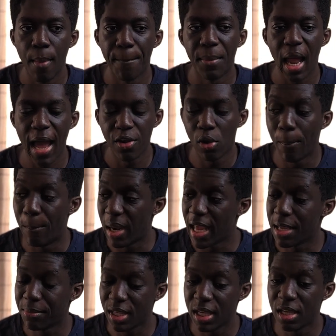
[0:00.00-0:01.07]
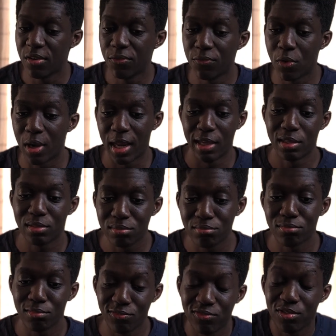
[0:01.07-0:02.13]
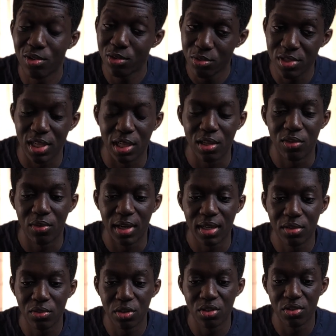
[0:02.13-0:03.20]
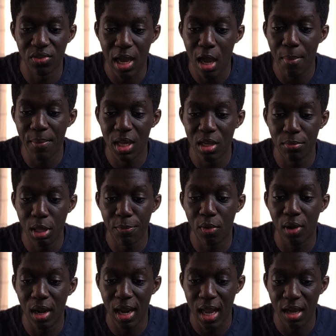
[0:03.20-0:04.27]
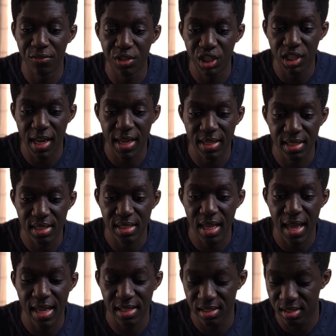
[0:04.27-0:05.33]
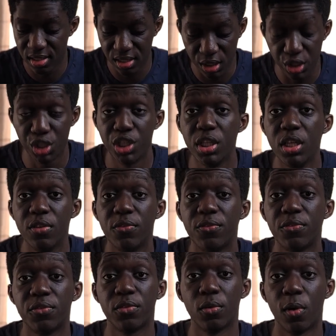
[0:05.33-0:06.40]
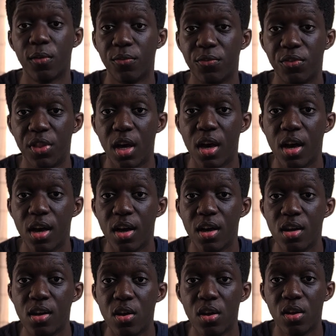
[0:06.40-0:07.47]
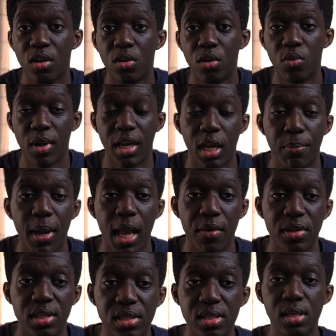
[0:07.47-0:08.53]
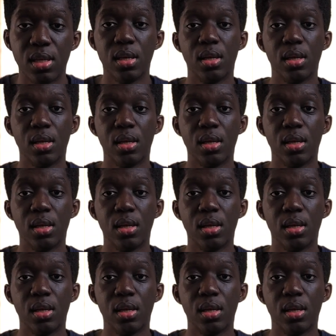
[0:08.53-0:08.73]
But I don't blame Kid for losing, right? Because of how many people love Shanks as the chief of the Redhead Pirates.